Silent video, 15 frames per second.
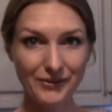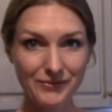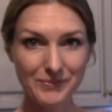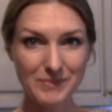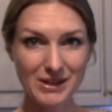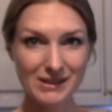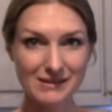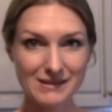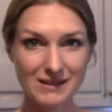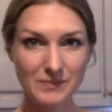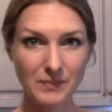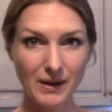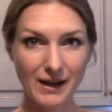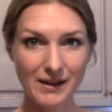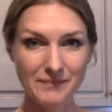from the
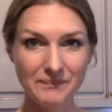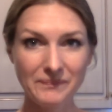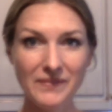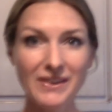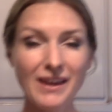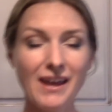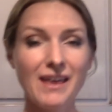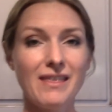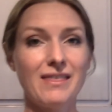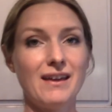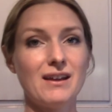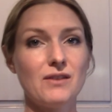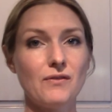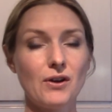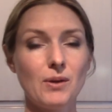Instant Pot.
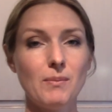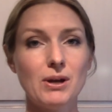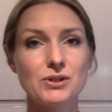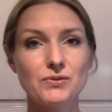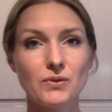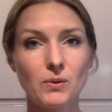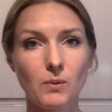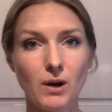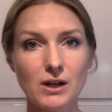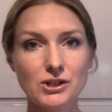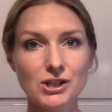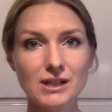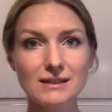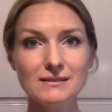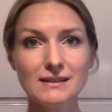Thank you very much for
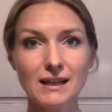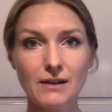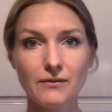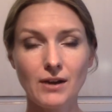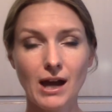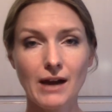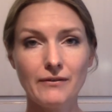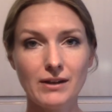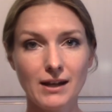watching. If you haven't